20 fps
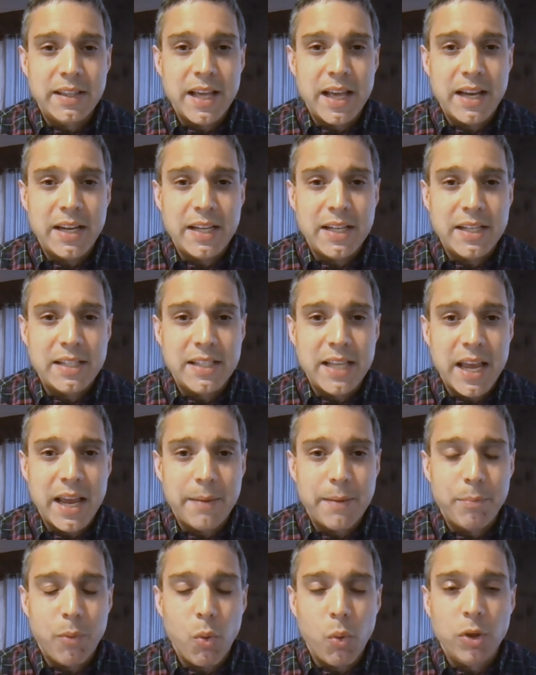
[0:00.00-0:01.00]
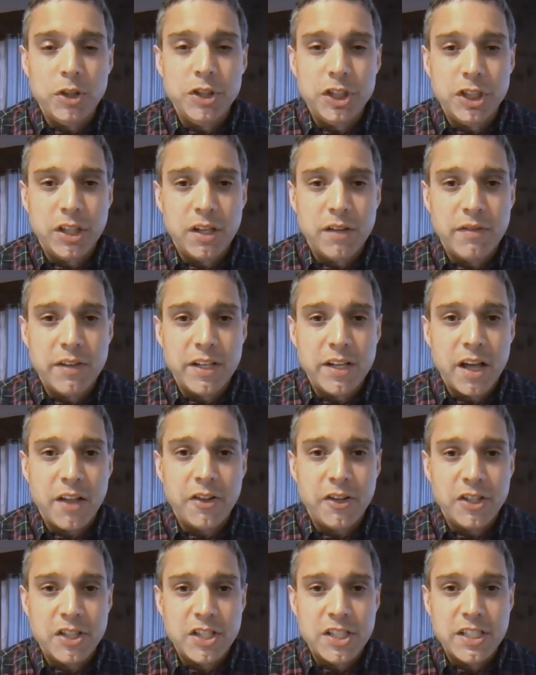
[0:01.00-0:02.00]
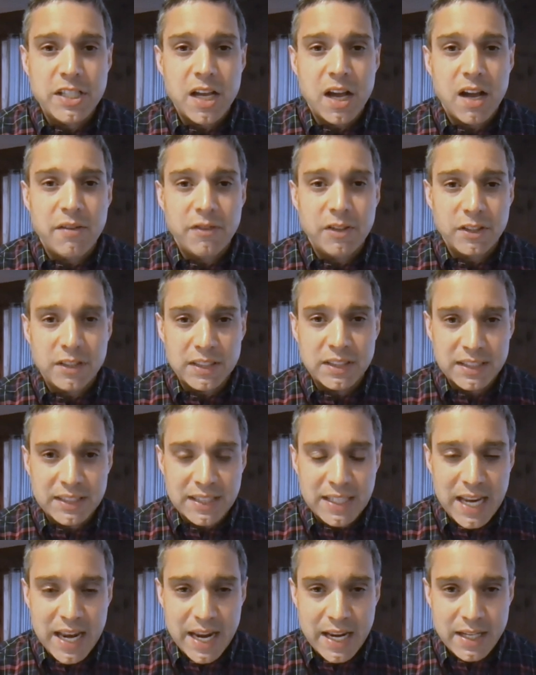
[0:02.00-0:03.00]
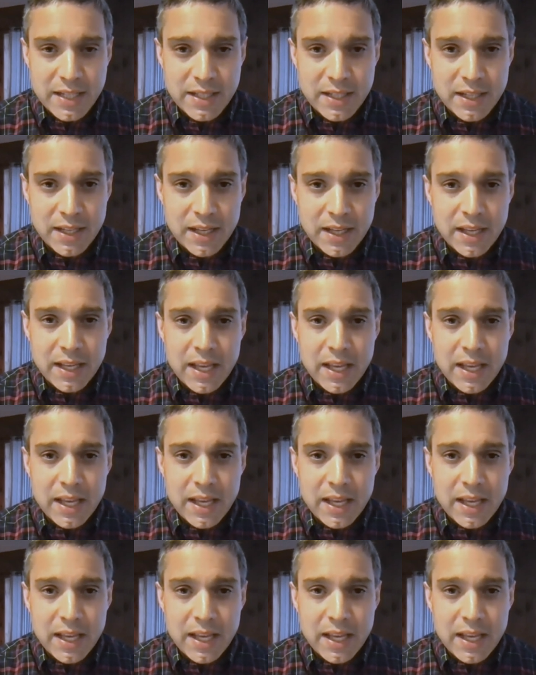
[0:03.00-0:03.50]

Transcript: that is a portion of another sovereign state.